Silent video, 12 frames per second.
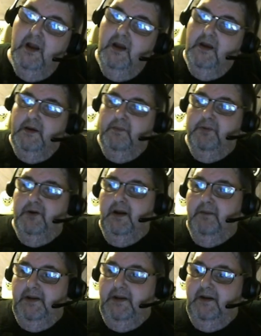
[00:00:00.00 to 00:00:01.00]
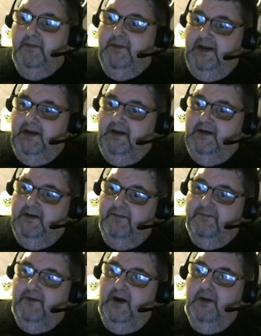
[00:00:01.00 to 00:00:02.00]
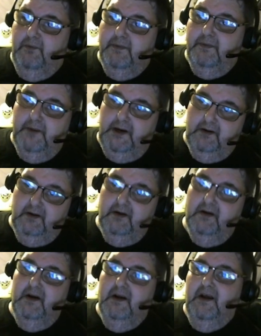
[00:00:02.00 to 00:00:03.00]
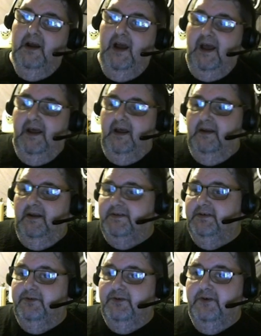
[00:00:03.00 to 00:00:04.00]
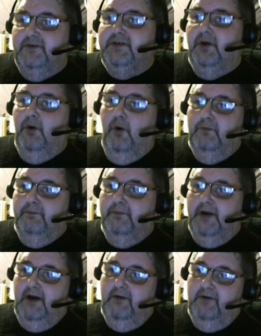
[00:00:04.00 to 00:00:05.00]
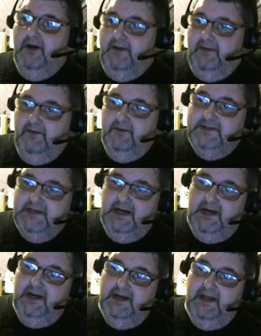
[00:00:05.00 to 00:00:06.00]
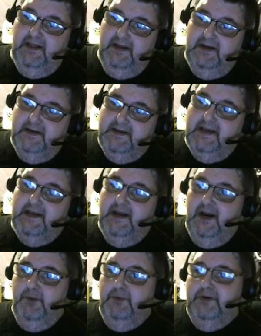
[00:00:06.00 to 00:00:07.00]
You put it at medium heat and you fry it with butter until it turns a golden brown on either side, and then you take it out.